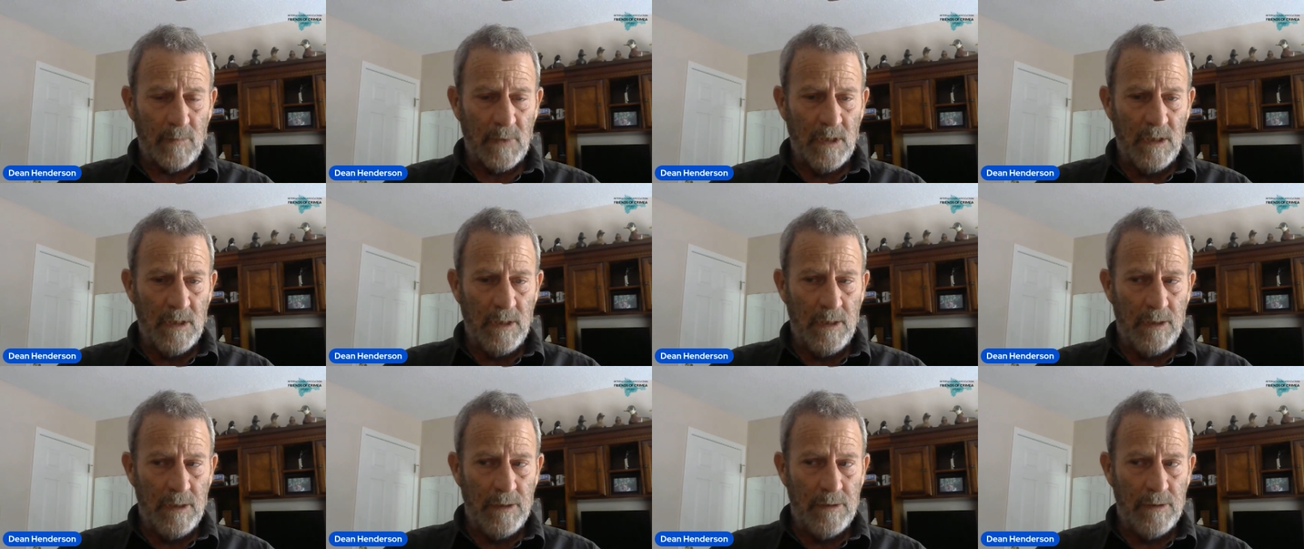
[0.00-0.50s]

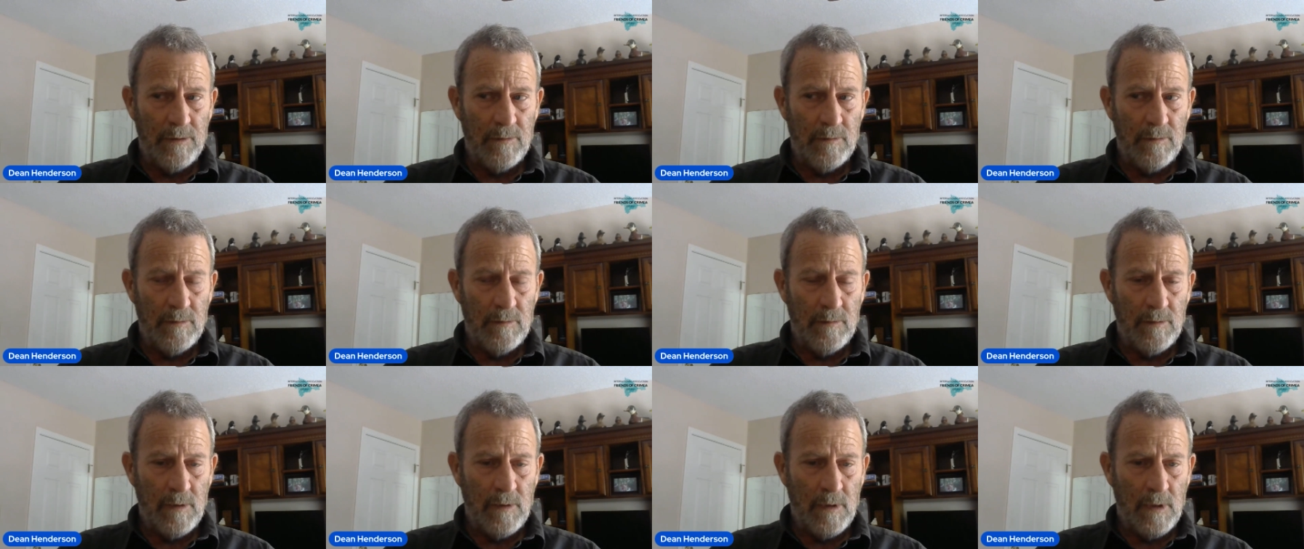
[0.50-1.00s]

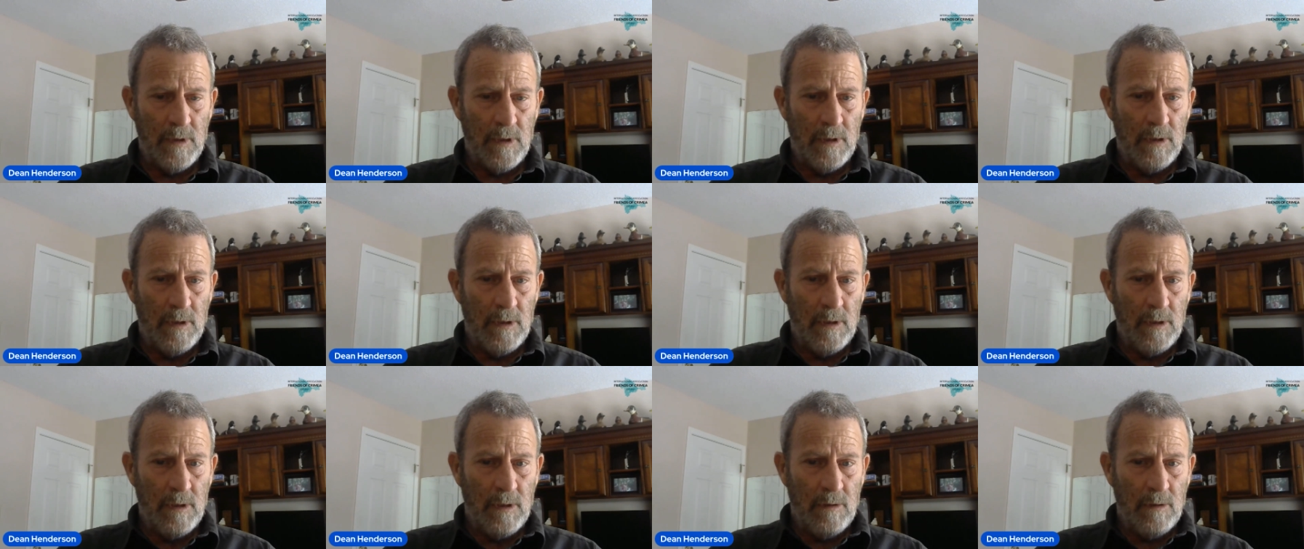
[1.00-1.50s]
And
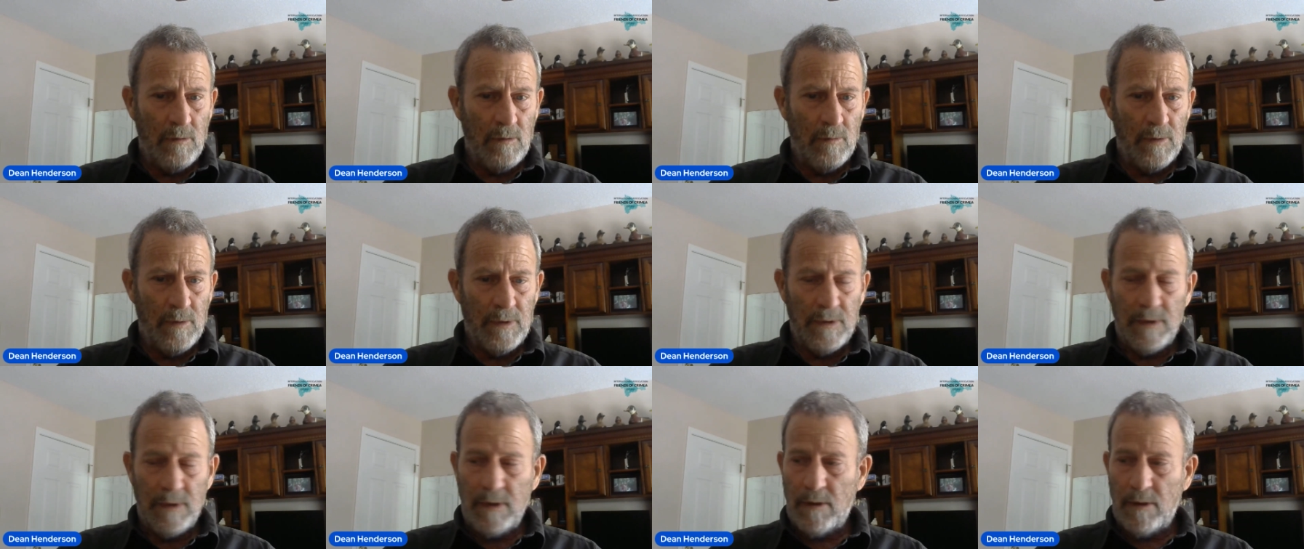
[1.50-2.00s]

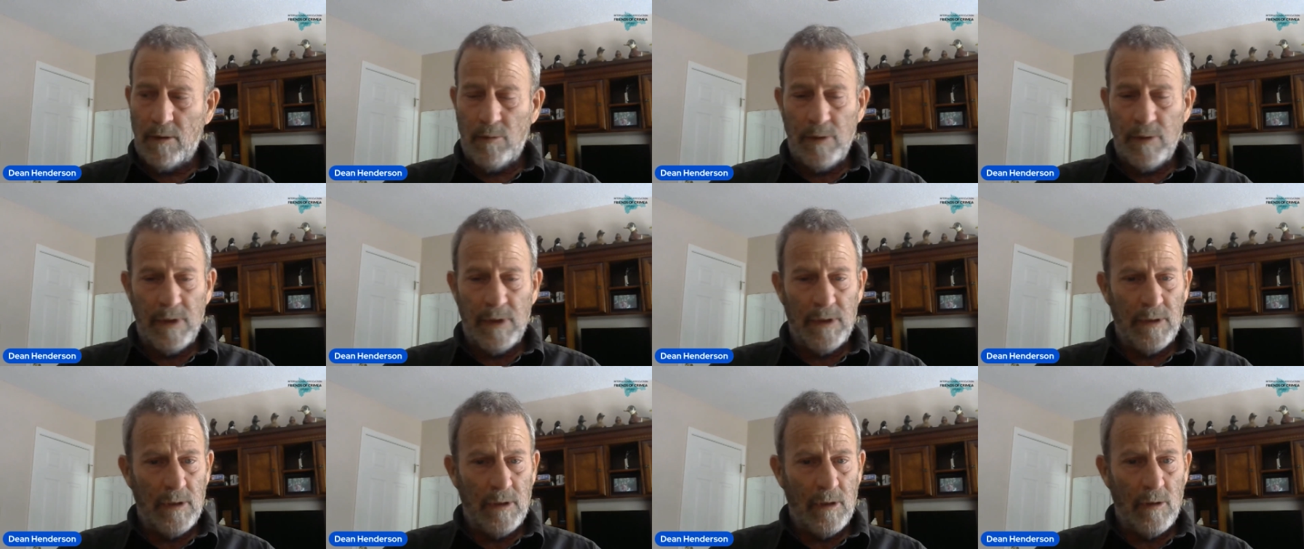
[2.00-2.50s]
we, you know, we
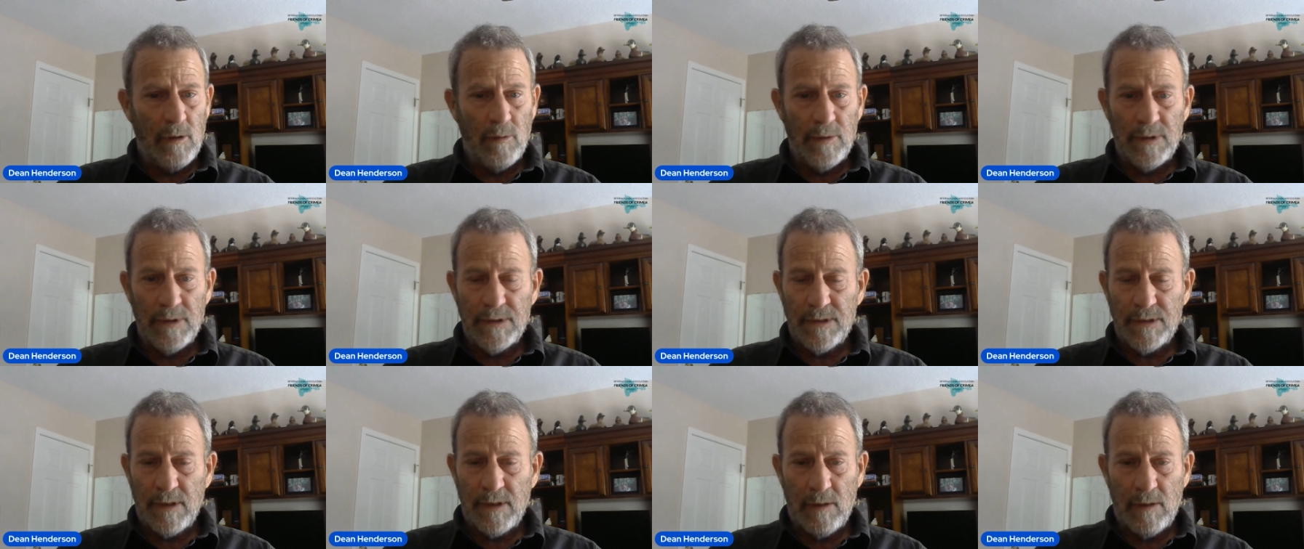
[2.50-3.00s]
didn't know. We
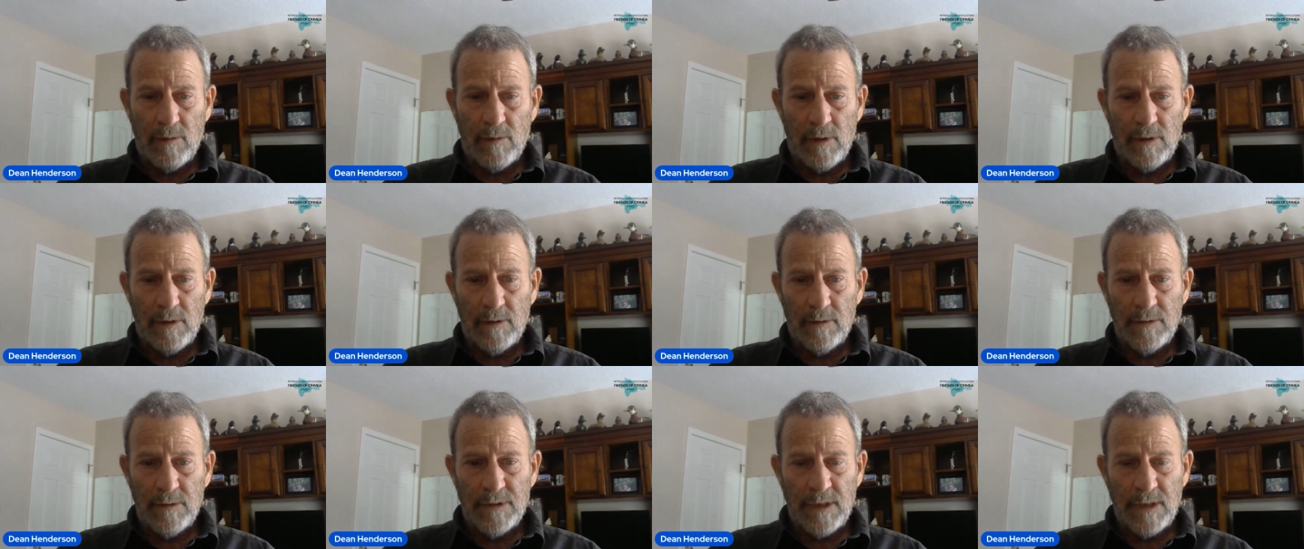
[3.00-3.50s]
just thought,
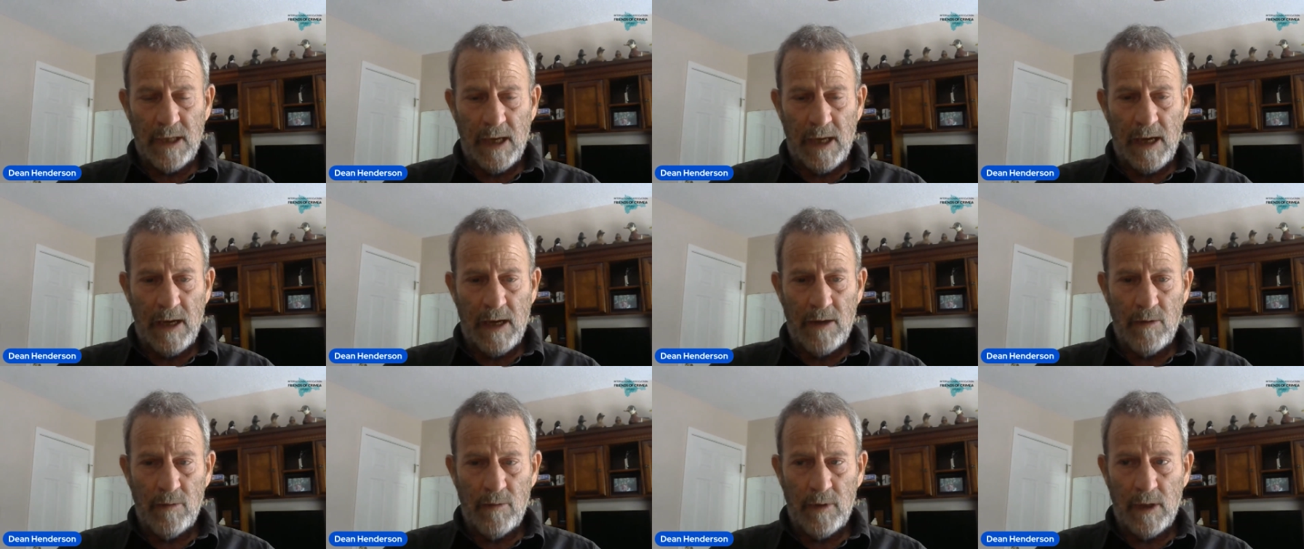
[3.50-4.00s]
well, there's a
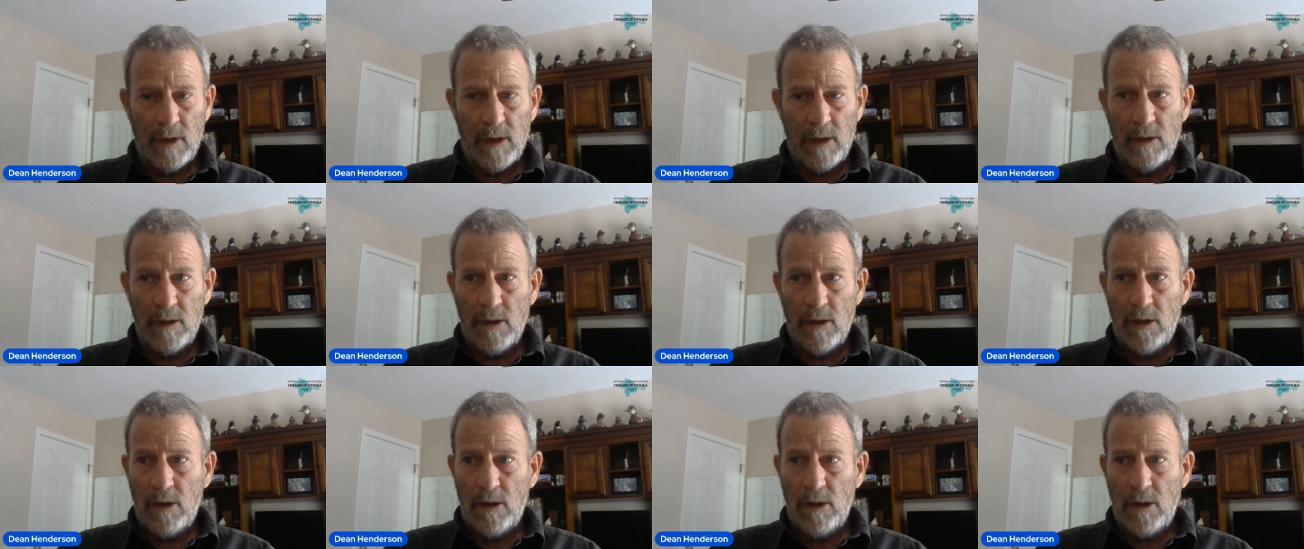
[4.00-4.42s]
cat, okay.